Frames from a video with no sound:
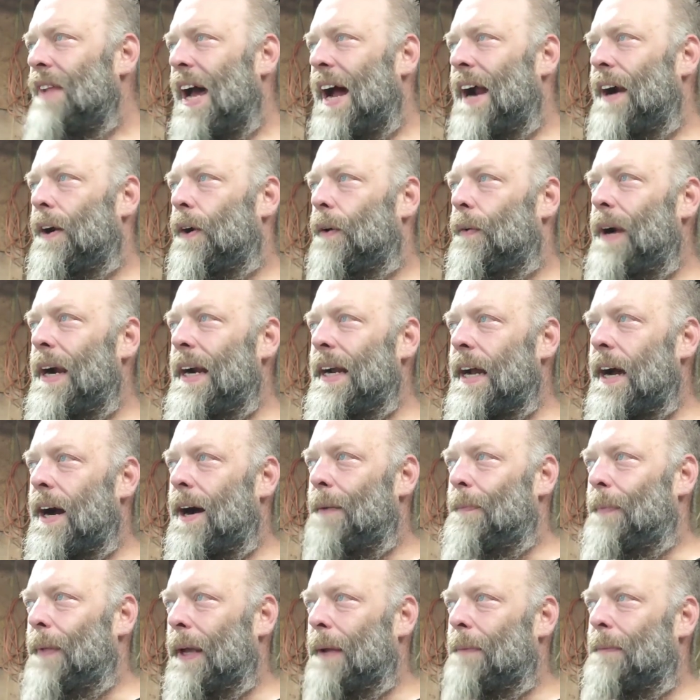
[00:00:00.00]
I don't know. Right
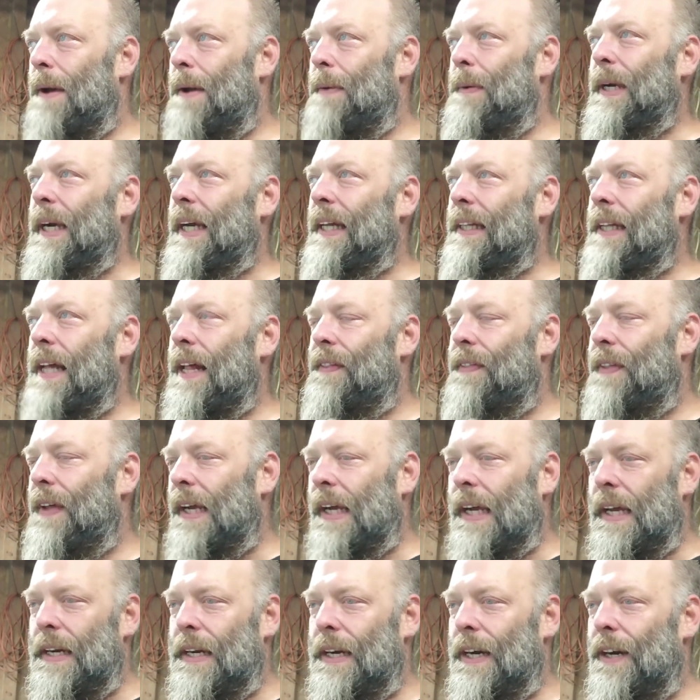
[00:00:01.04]
now, I'm thinking maybe get that
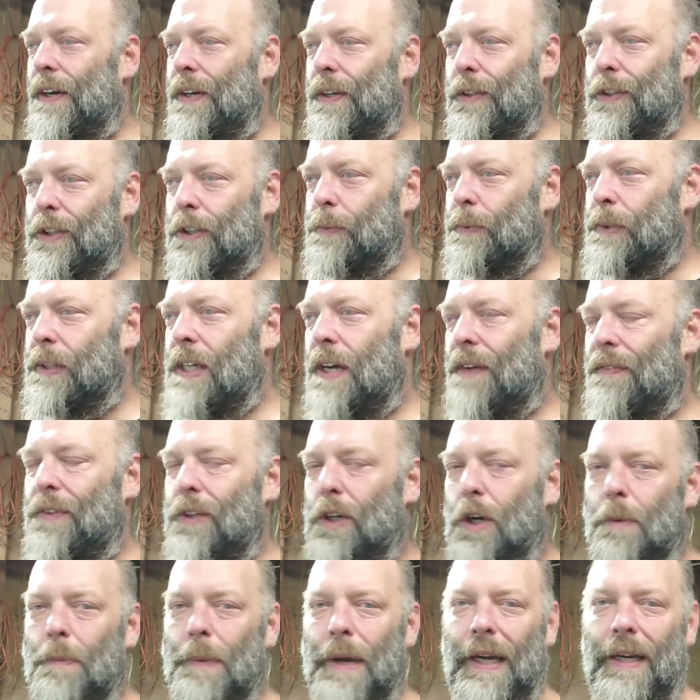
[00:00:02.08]
thing in here, do some stuff
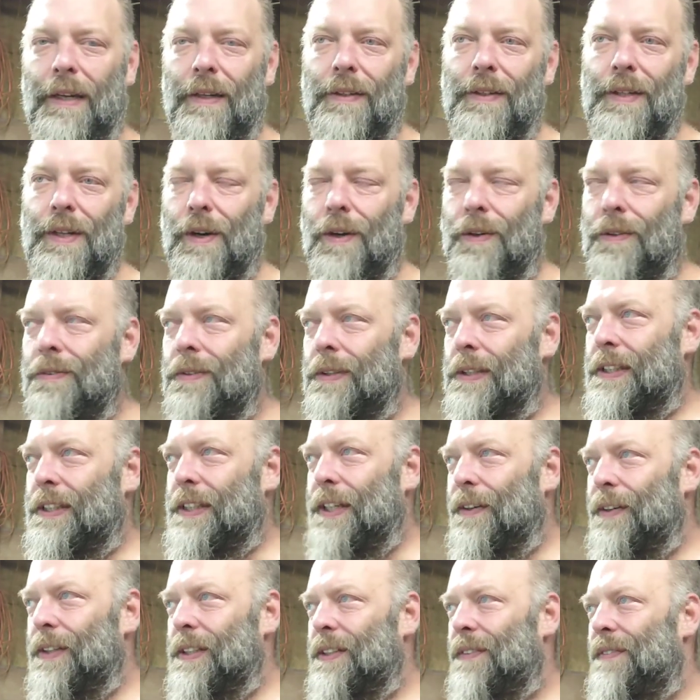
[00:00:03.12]
to it, make a, you know, a
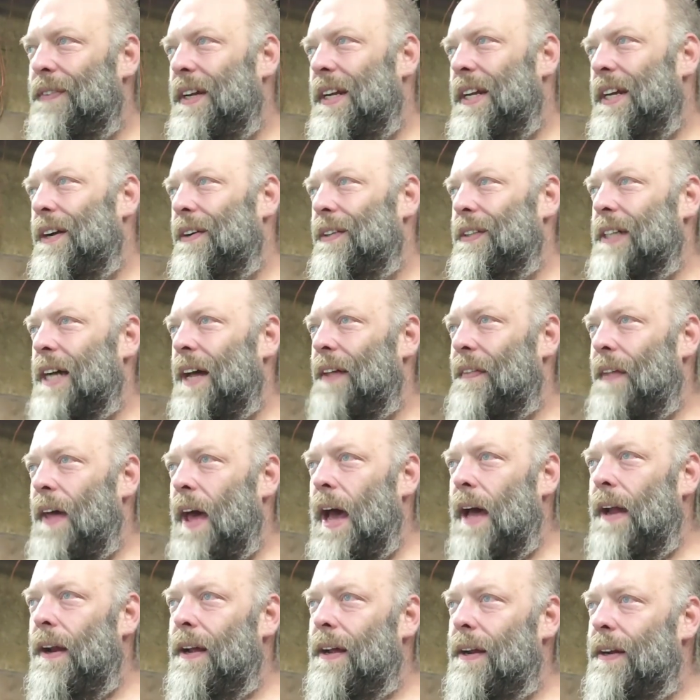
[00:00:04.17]
series of videos on
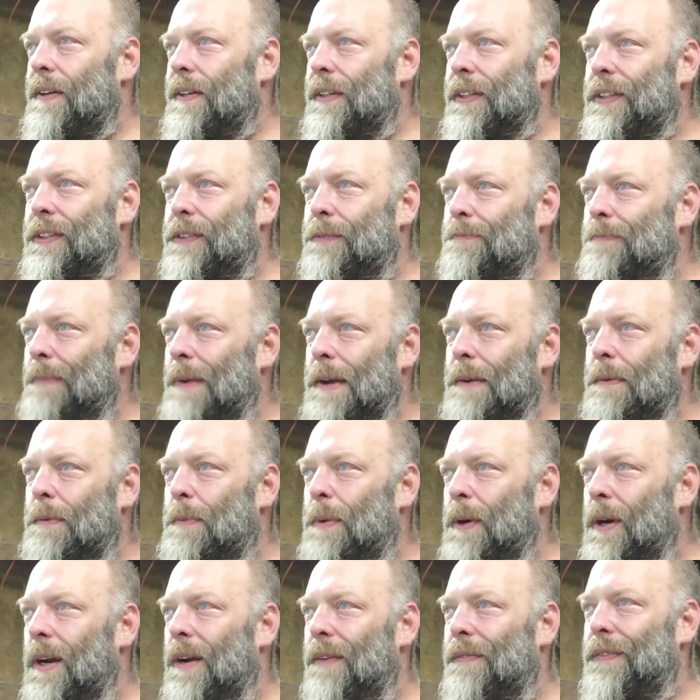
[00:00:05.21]
that, and just maybe
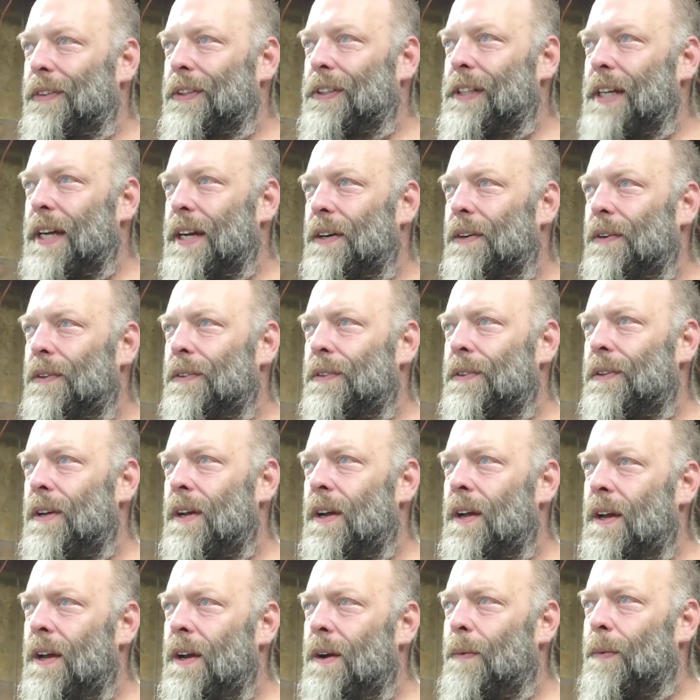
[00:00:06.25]
put it up for sale
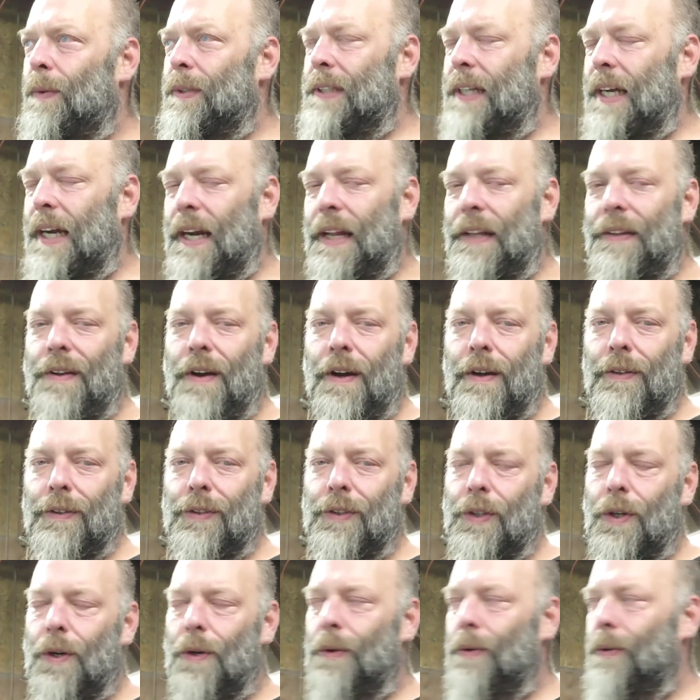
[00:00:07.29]
once I get it done.
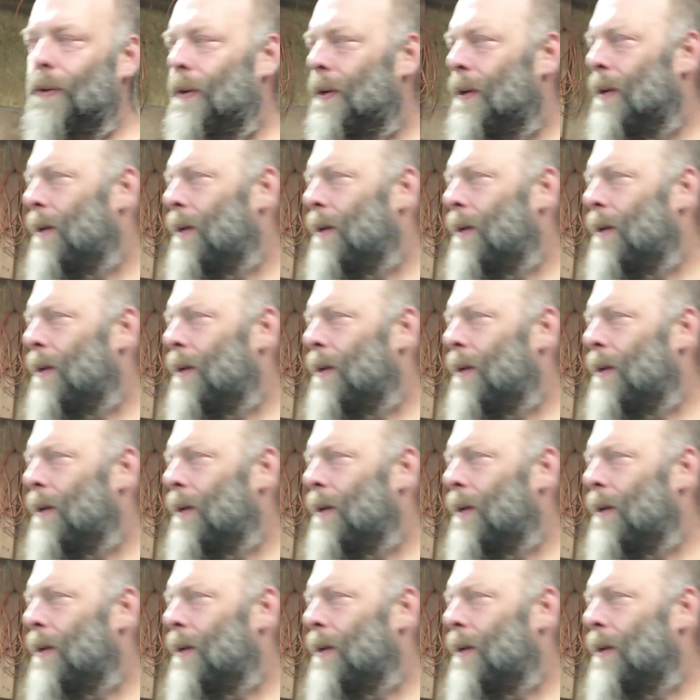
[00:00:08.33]
So